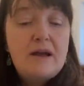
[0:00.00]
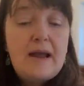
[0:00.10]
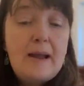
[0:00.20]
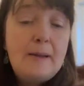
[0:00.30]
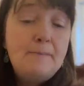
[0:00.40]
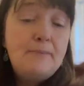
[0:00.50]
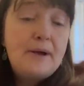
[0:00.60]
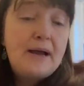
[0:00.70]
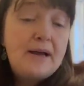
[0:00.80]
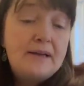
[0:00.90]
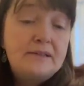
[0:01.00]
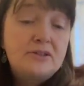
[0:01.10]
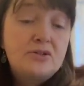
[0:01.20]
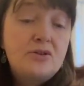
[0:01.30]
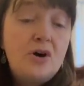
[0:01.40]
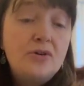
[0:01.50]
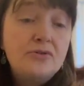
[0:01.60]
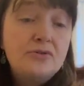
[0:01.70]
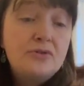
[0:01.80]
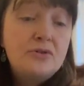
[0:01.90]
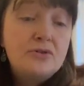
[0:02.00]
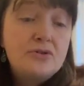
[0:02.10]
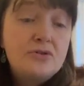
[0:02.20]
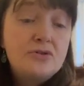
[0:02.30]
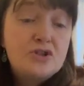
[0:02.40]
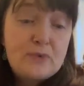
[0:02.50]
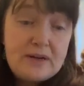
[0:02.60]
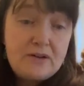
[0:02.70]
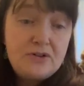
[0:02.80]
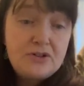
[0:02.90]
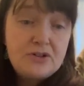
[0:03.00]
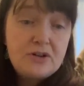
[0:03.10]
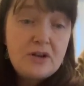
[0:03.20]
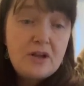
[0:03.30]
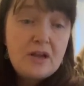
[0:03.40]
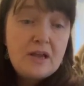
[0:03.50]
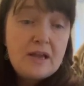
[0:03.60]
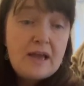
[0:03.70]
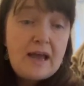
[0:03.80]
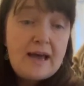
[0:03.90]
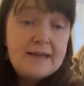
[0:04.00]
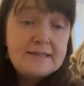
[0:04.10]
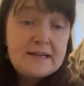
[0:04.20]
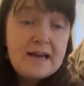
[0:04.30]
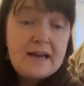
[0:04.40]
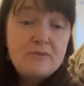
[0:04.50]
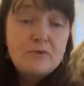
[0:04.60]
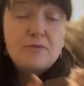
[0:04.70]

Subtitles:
hemp and cotton squares, hand dyed with